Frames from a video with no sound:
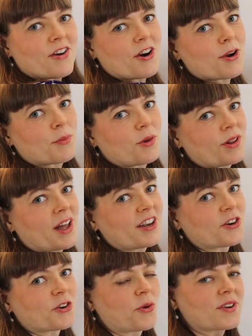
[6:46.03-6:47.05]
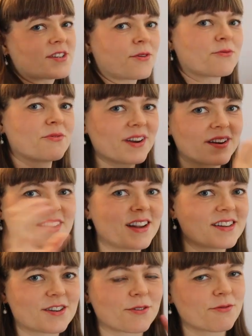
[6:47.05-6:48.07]
variable, and you're going to
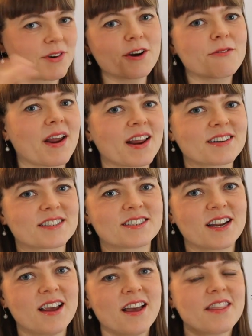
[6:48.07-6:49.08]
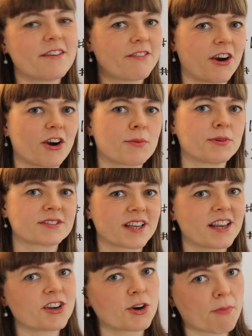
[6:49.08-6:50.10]
need to rearrange the variables
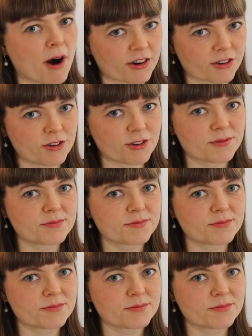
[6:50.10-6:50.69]
in your model.